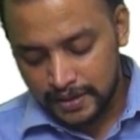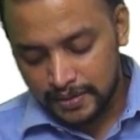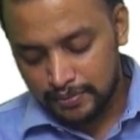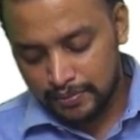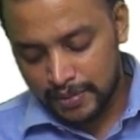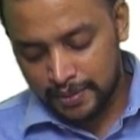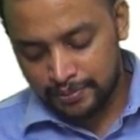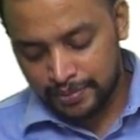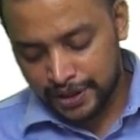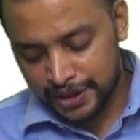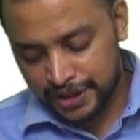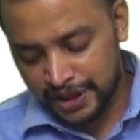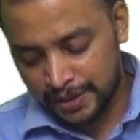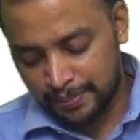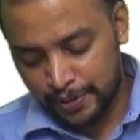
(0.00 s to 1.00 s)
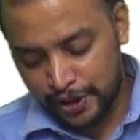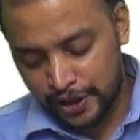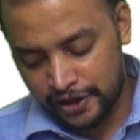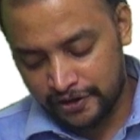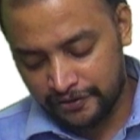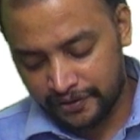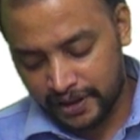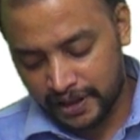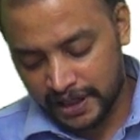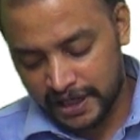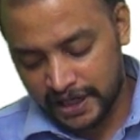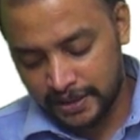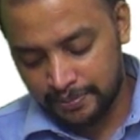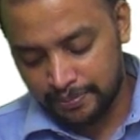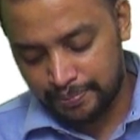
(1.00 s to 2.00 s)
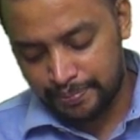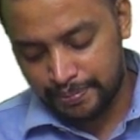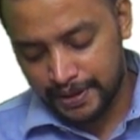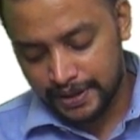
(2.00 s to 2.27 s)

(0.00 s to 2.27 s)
membership of club